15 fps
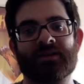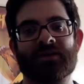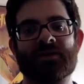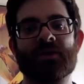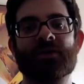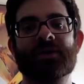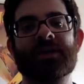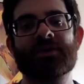
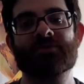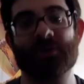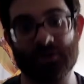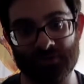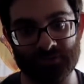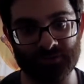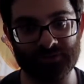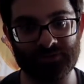Cody
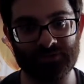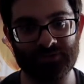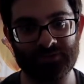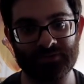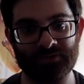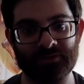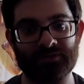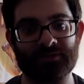
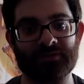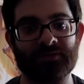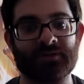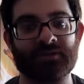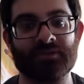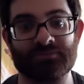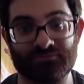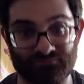Rhodes
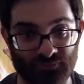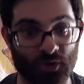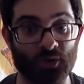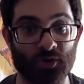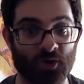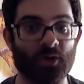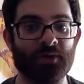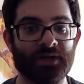or
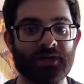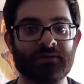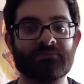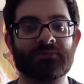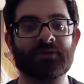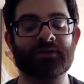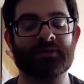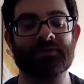Cody.
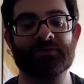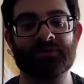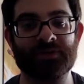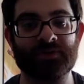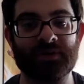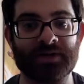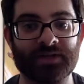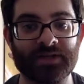We
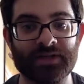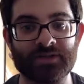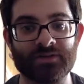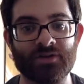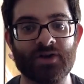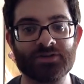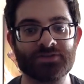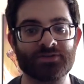don't want to get in a
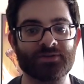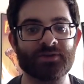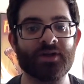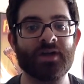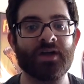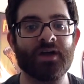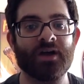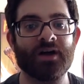lawsuit.
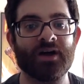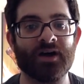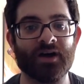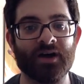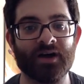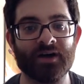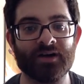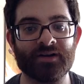
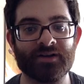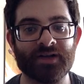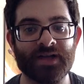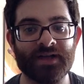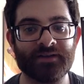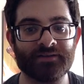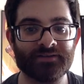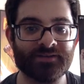
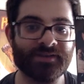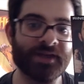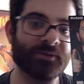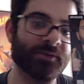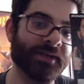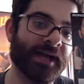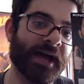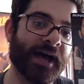Then
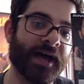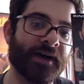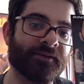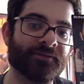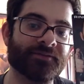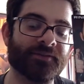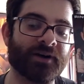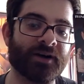we
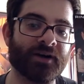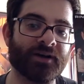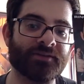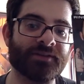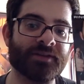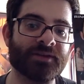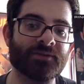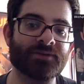have
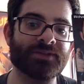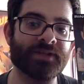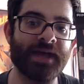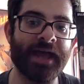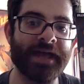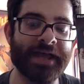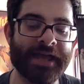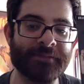then it was
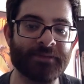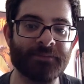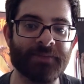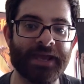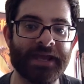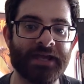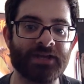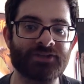Hangman
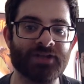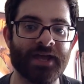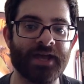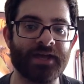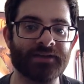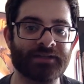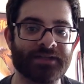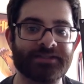Page
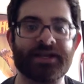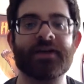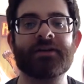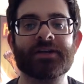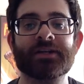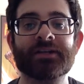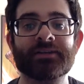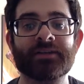and
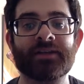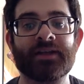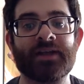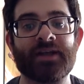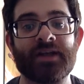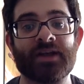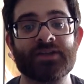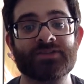Kazarian.
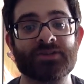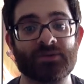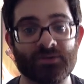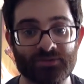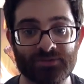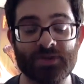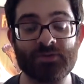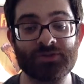So
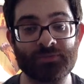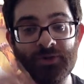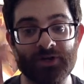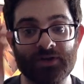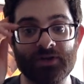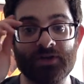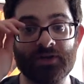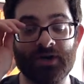it was a pretty
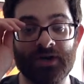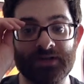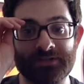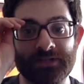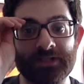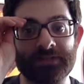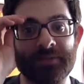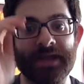good
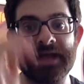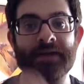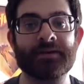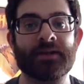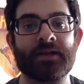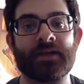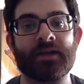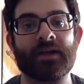6-man.
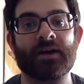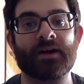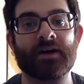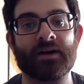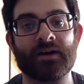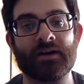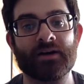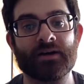
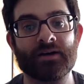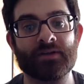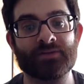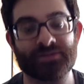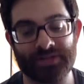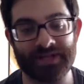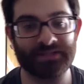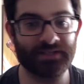It
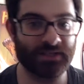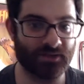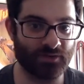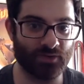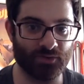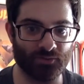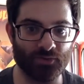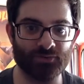was nice seeing
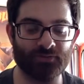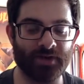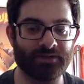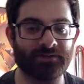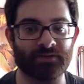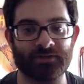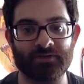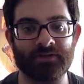Cody Rhodes
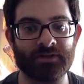wrestle.